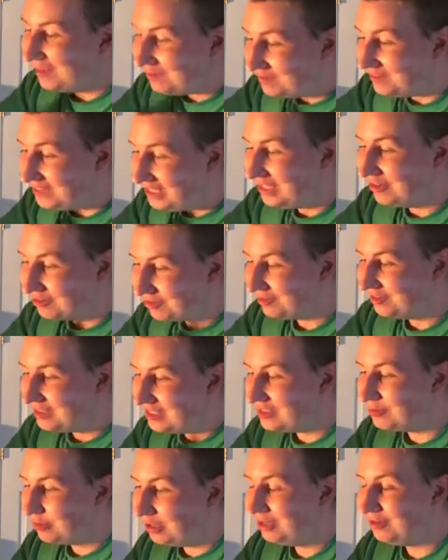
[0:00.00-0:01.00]
liter
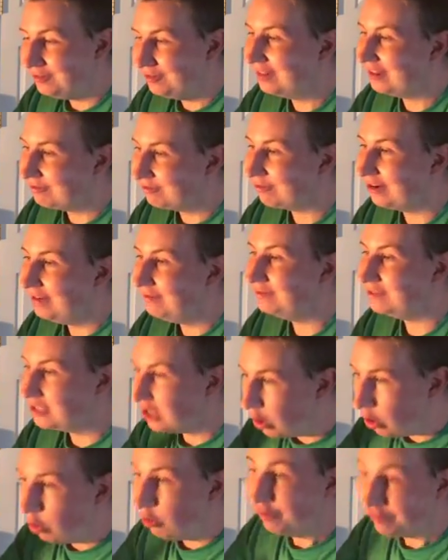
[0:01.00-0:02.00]
V12 that revs to
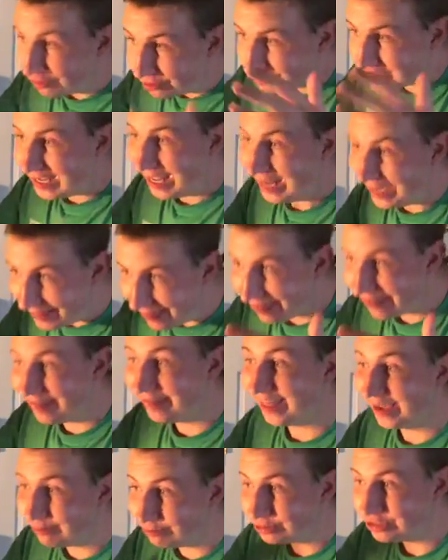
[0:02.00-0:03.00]
over
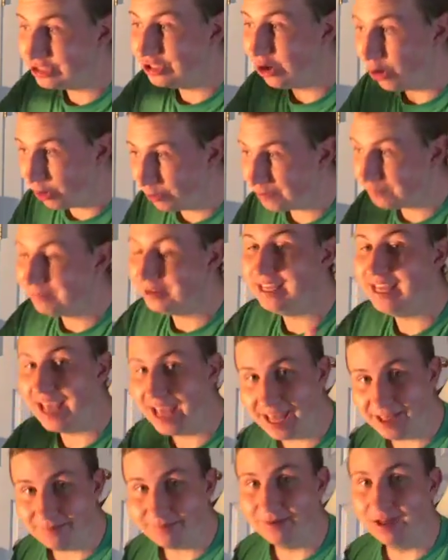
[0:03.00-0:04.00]
10,000
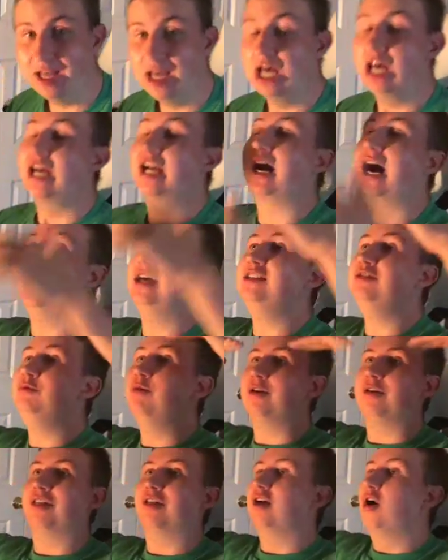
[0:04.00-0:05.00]
RPM. Cosworth,
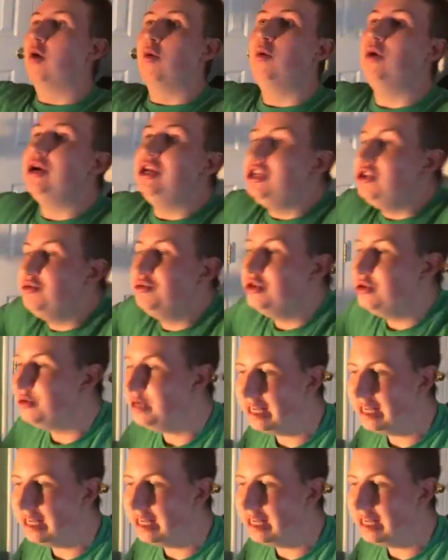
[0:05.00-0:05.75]
what are you doing?